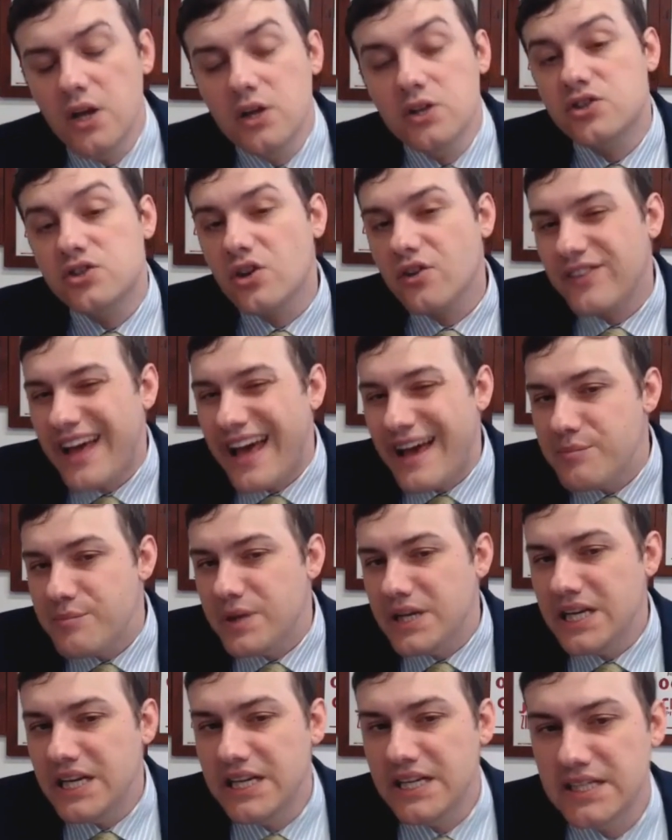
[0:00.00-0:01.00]
So that
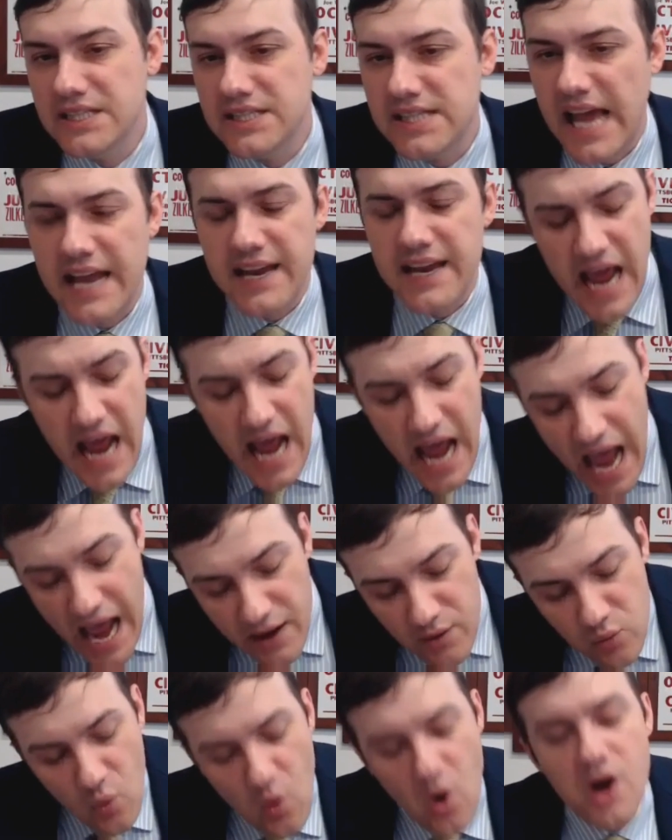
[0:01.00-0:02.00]
means, and
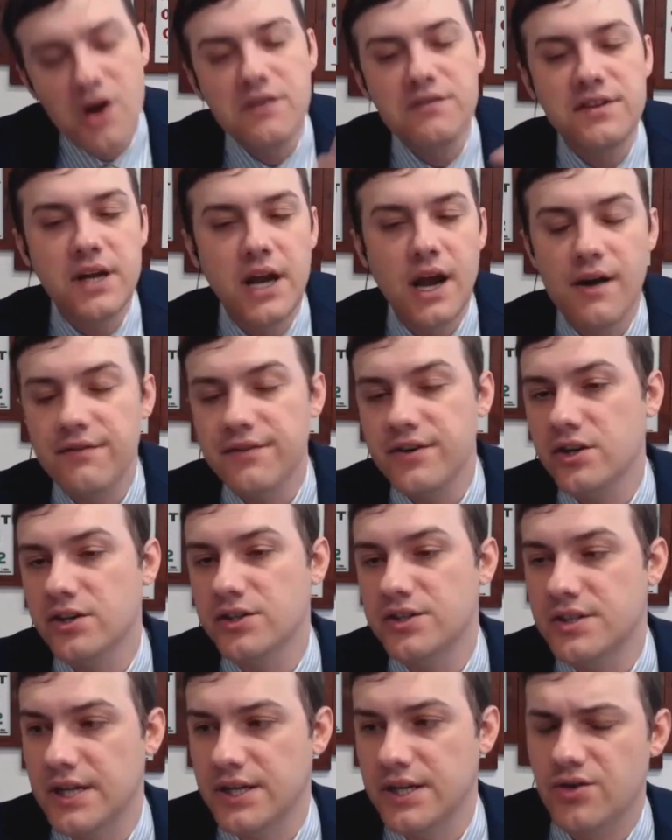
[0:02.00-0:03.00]
one of the
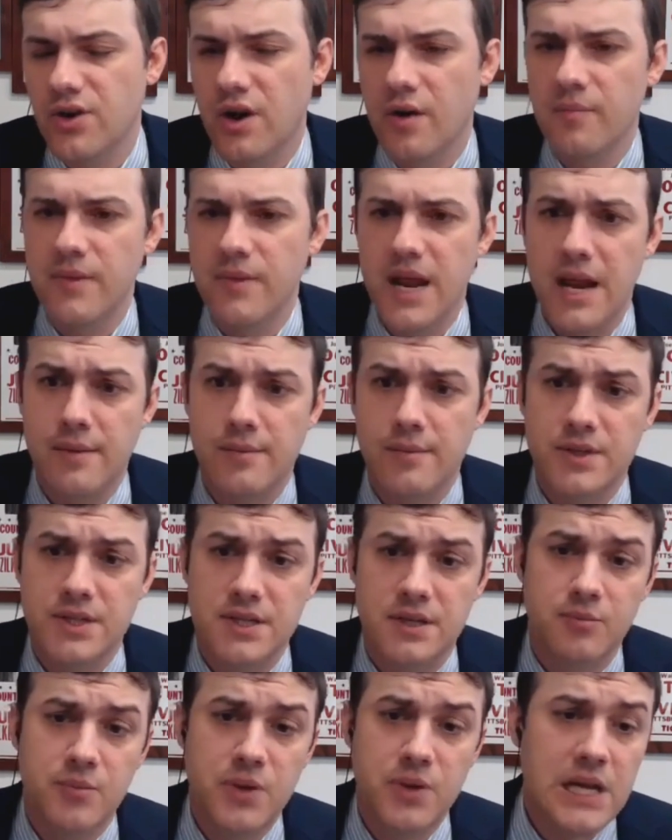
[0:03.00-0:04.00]
governors that Trump named is
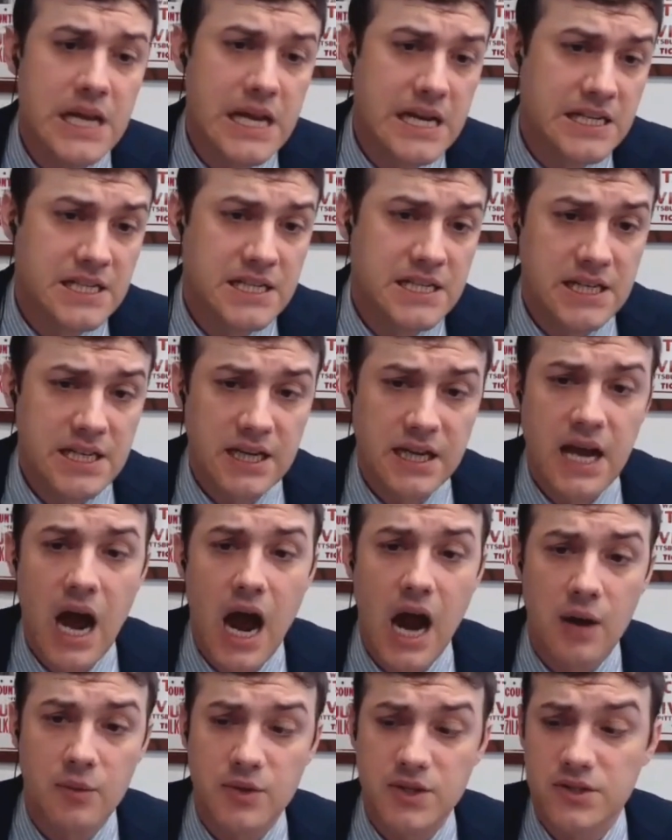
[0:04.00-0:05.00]
a PhD
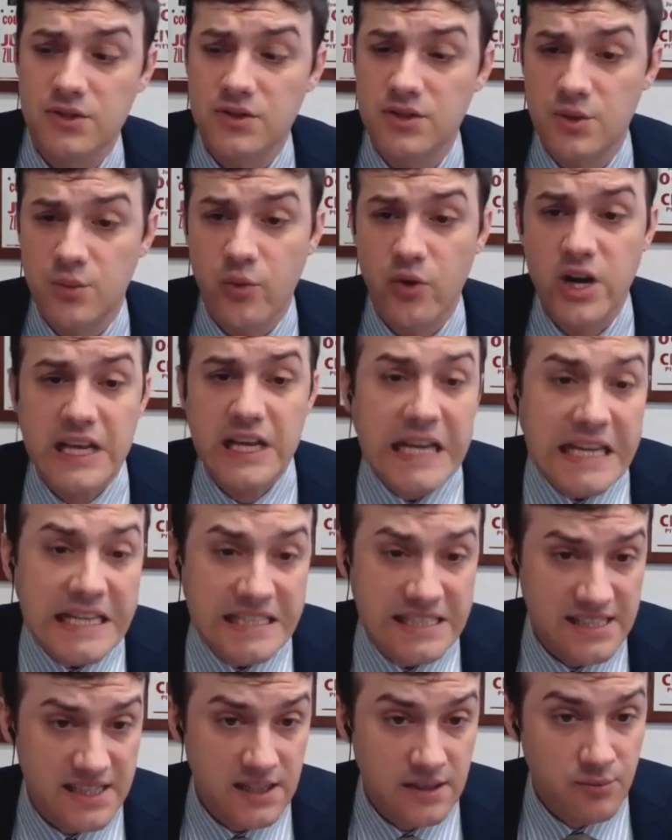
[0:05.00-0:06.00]
economist who's a pretty
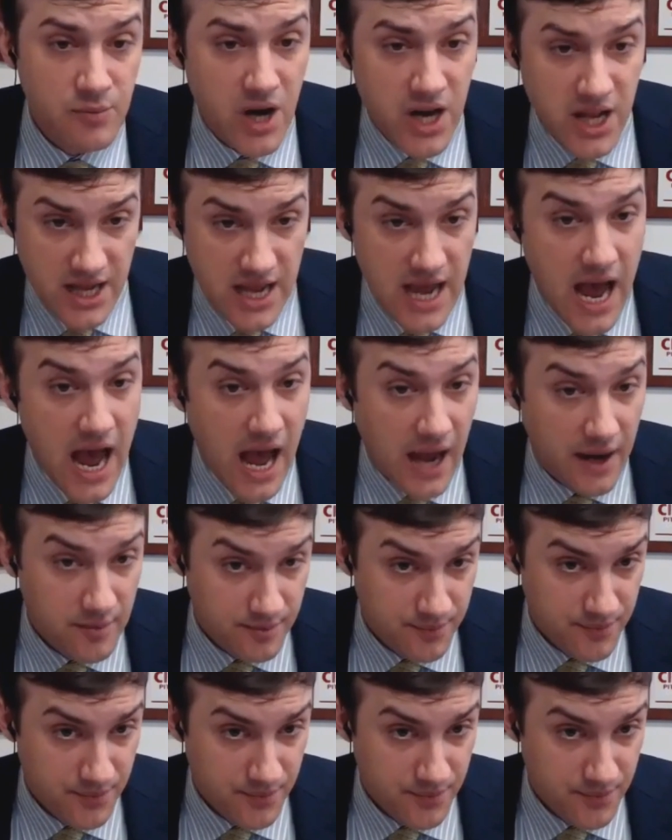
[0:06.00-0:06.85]
easy money guy.